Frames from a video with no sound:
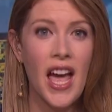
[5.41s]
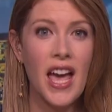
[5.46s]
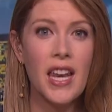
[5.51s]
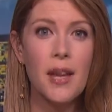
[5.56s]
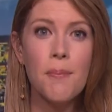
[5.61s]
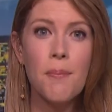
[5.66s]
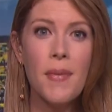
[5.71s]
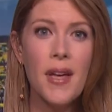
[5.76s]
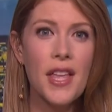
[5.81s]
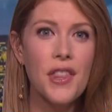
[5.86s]

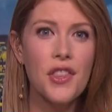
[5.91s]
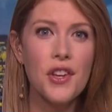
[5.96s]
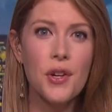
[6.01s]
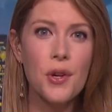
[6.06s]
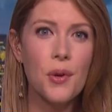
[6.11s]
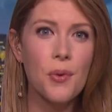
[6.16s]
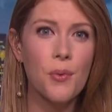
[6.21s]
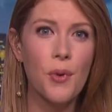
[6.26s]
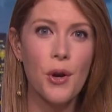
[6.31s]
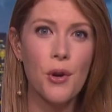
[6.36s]
And amid the
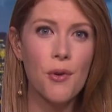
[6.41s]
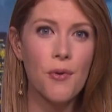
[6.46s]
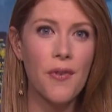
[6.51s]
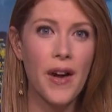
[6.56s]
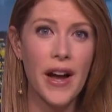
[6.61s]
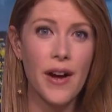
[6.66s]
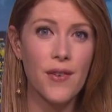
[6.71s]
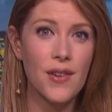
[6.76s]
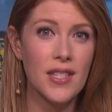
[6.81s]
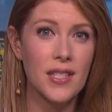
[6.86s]

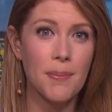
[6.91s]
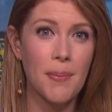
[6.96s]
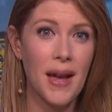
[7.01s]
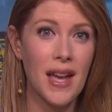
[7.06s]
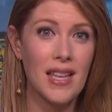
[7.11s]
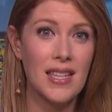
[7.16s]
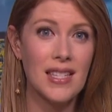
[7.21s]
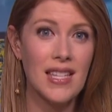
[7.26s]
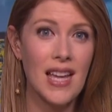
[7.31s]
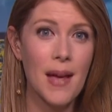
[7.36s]
coronavirus
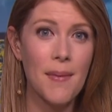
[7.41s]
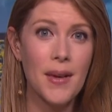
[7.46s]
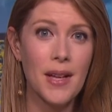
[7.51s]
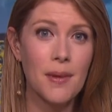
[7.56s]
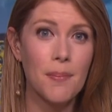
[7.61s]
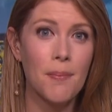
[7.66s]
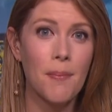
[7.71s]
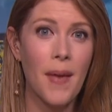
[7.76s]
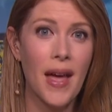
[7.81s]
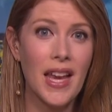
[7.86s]
pandemic,
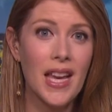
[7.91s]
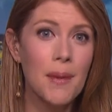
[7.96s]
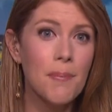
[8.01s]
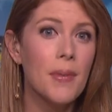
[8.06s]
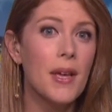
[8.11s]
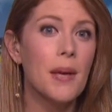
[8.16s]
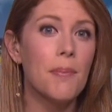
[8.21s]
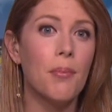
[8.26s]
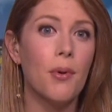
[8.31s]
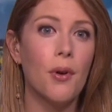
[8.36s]
many
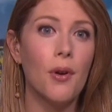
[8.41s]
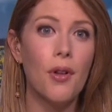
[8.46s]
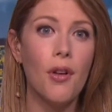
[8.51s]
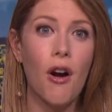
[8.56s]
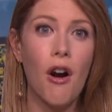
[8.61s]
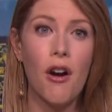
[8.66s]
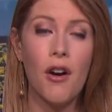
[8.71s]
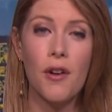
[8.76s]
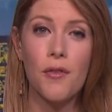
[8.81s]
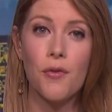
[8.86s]
people
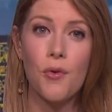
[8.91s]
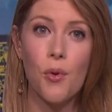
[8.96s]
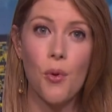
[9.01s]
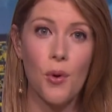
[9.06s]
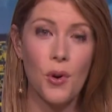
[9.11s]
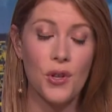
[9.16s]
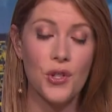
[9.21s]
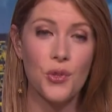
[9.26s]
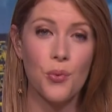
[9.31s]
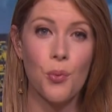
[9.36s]
are, of
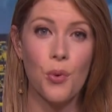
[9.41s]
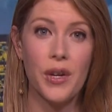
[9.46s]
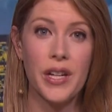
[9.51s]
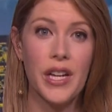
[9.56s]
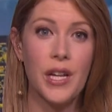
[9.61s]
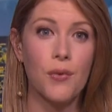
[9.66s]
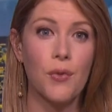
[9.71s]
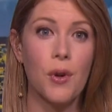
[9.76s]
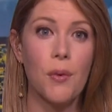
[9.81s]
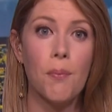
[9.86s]
course,
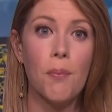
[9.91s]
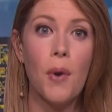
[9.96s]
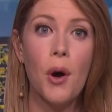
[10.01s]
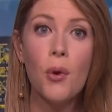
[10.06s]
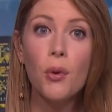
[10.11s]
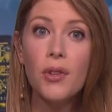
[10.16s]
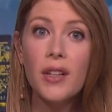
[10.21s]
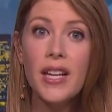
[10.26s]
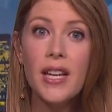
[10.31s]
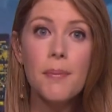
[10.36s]
working
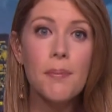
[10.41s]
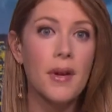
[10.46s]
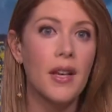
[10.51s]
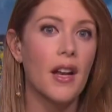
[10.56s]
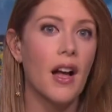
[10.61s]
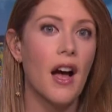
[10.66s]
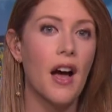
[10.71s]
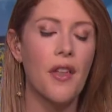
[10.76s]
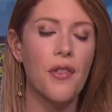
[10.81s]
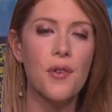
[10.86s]
remotely, but
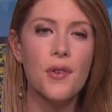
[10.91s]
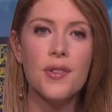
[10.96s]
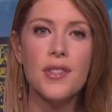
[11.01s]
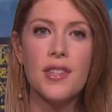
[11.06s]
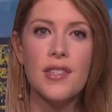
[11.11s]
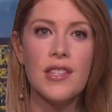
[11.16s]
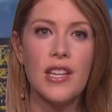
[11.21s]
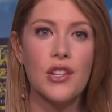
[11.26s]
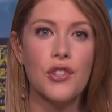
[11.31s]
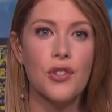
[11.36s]
others,
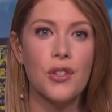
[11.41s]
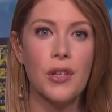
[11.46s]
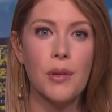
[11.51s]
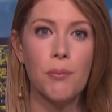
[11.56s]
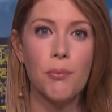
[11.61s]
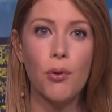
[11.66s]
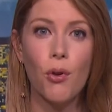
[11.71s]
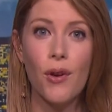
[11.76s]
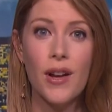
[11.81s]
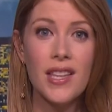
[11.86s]
essential
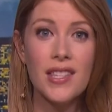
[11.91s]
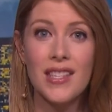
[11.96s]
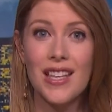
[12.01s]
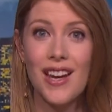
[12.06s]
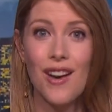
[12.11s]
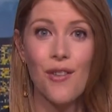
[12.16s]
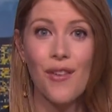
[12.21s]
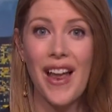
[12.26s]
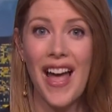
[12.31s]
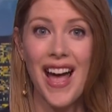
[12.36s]
employees, they
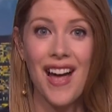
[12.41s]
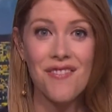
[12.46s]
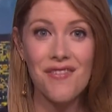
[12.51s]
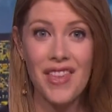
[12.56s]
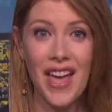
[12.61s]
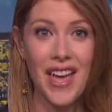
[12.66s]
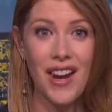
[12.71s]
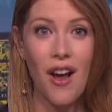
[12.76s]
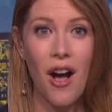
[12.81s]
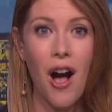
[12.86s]
don't have
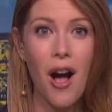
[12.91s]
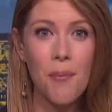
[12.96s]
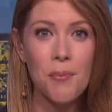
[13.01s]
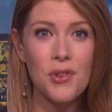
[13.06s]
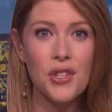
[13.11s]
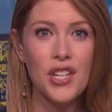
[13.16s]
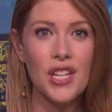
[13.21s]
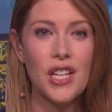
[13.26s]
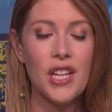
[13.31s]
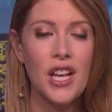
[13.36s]
that
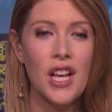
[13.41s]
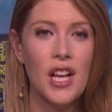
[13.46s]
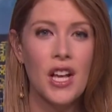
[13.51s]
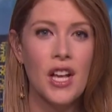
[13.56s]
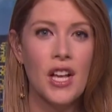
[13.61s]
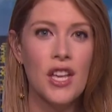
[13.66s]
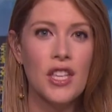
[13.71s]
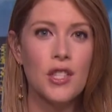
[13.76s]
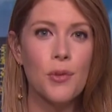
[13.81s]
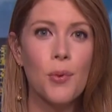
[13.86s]
option.
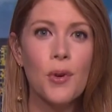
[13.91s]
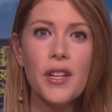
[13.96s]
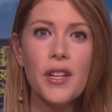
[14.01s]
So we're